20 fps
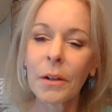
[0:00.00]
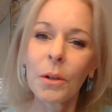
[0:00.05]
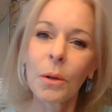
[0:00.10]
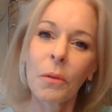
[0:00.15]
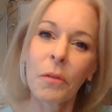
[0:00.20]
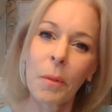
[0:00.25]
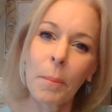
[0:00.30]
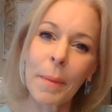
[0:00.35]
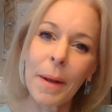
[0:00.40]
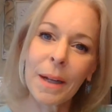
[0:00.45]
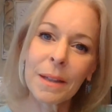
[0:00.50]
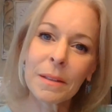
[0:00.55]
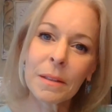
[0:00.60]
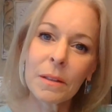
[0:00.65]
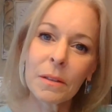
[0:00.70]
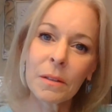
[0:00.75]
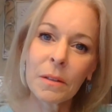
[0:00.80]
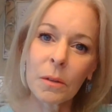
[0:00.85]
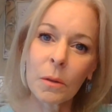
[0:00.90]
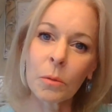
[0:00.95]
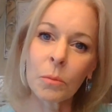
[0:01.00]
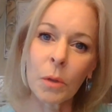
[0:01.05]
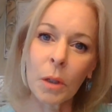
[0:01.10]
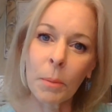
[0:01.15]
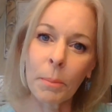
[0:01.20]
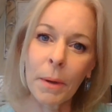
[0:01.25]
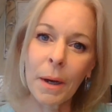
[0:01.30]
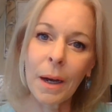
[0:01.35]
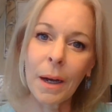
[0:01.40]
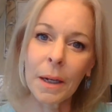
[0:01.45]
I don't know, if a mask is sewn with
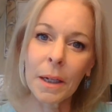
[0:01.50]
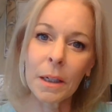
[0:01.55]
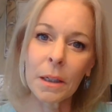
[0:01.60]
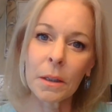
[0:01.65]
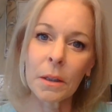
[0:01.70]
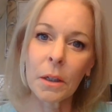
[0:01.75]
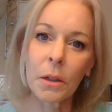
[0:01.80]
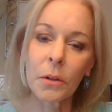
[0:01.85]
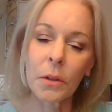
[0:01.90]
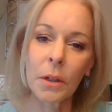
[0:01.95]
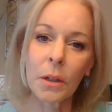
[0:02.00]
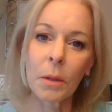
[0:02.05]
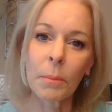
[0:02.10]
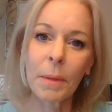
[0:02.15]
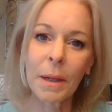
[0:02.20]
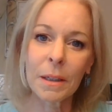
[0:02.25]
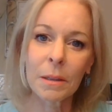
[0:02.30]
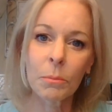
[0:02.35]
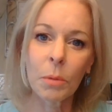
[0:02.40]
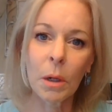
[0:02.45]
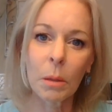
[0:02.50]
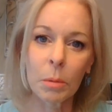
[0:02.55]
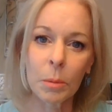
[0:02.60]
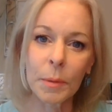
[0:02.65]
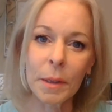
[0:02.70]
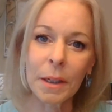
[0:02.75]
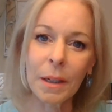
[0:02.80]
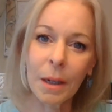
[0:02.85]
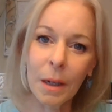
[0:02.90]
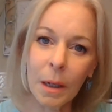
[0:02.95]
a pocket in there, then the mask
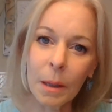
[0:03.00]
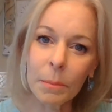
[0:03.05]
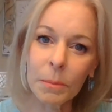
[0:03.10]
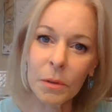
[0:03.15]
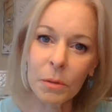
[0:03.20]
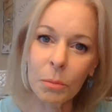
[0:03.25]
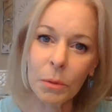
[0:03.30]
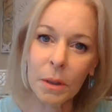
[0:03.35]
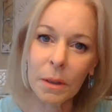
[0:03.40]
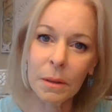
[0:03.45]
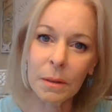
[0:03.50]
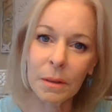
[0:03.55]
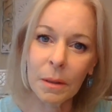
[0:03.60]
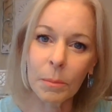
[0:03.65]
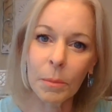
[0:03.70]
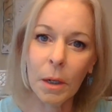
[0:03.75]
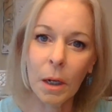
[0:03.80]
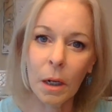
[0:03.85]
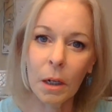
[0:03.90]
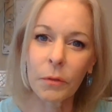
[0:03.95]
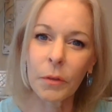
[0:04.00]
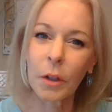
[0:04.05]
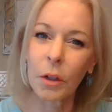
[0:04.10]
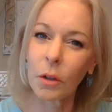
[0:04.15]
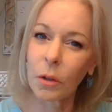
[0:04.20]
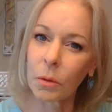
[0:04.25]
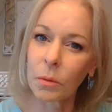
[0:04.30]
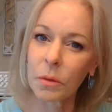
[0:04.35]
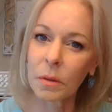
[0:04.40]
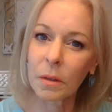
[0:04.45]
probably comes with some kind of a
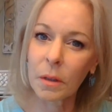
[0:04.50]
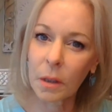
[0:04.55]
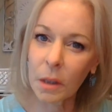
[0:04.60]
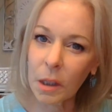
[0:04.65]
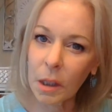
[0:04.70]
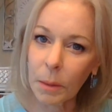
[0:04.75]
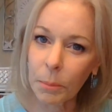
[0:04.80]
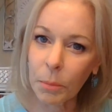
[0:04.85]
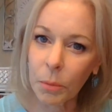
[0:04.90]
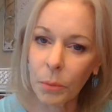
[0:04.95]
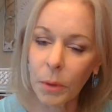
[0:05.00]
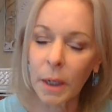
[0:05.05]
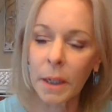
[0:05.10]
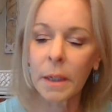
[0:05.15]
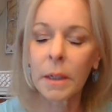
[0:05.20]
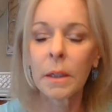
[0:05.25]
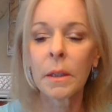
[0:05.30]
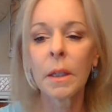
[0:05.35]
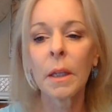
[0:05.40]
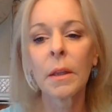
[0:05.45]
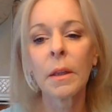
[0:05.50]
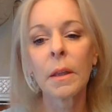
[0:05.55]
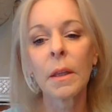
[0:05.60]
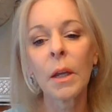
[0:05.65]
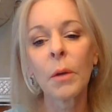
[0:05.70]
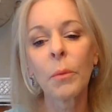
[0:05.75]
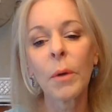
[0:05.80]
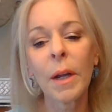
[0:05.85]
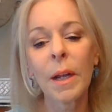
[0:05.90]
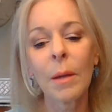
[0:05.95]
nose clip, right? And then
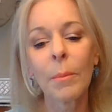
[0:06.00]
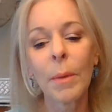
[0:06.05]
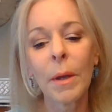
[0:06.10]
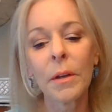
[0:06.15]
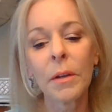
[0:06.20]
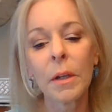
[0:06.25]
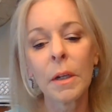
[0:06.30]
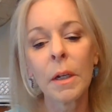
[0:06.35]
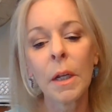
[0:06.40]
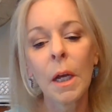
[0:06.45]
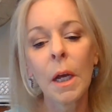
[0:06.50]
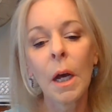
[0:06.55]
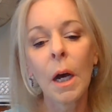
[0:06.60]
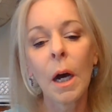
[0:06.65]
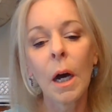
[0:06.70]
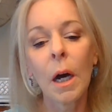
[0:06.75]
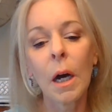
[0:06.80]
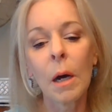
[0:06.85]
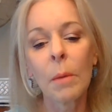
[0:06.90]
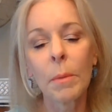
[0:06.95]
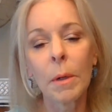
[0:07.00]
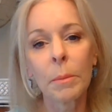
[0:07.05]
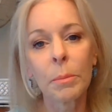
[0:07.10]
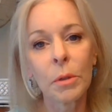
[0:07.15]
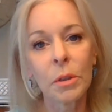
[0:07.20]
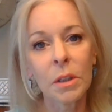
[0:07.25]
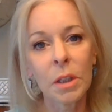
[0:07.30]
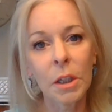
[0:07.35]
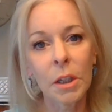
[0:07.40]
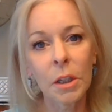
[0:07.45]
they recommended Um, a
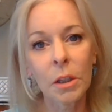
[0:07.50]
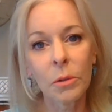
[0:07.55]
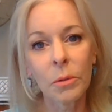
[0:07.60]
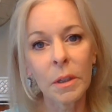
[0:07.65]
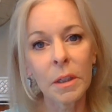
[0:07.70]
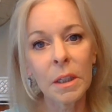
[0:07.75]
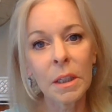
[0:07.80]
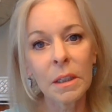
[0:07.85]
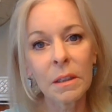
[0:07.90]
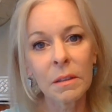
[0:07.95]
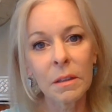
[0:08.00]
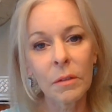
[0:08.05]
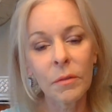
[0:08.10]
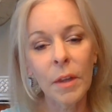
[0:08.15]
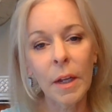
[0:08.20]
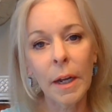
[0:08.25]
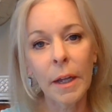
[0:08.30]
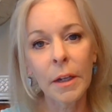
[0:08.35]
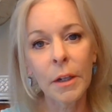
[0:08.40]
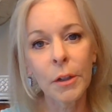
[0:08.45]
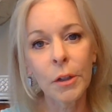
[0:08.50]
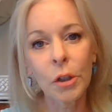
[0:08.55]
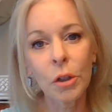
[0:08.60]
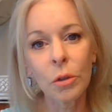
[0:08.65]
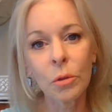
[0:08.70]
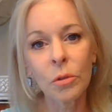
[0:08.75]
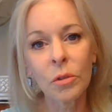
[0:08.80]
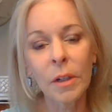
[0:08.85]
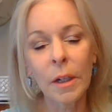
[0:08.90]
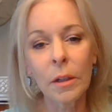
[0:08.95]
particular adhesive that I could
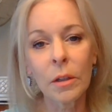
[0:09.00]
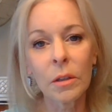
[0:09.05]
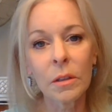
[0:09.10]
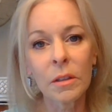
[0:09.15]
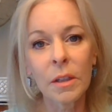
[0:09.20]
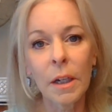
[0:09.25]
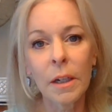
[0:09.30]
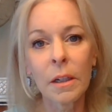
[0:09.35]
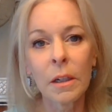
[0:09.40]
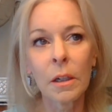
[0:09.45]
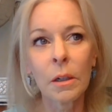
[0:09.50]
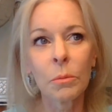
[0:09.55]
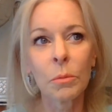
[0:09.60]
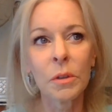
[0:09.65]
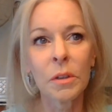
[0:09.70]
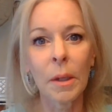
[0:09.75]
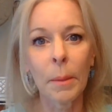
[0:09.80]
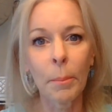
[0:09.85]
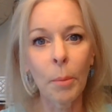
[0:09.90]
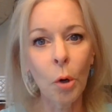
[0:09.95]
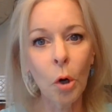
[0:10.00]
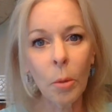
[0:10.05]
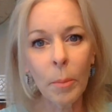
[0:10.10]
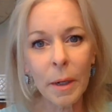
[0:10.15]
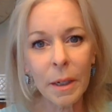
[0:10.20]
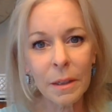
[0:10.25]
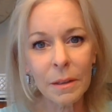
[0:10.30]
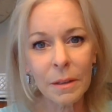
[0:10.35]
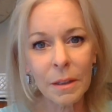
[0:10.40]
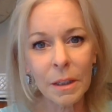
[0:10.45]
use. I looked at it, it was a
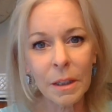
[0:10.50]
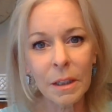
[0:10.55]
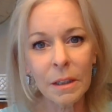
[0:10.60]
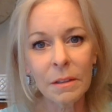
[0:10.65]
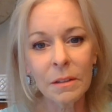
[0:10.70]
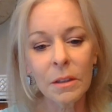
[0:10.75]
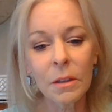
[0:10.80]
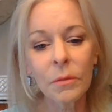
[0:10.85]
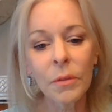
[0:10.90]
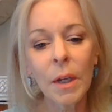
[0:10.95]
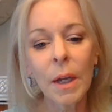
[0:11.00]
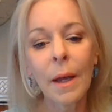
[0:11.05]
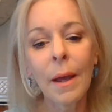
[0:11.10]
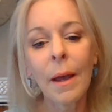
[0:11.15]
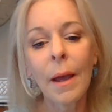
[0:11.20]
permanent adhesive.